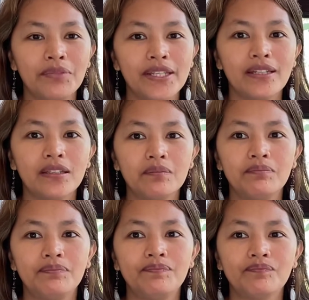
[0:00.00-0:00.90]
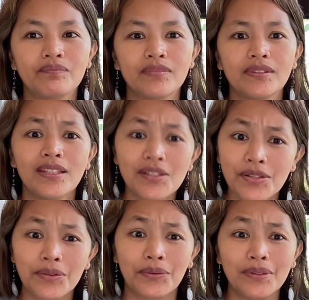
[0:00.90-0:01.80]
by it.
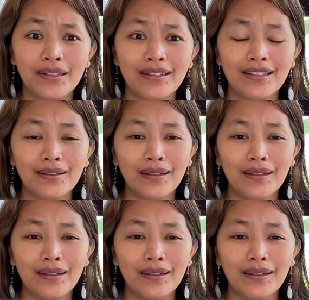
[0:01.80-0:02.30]
That's true, no?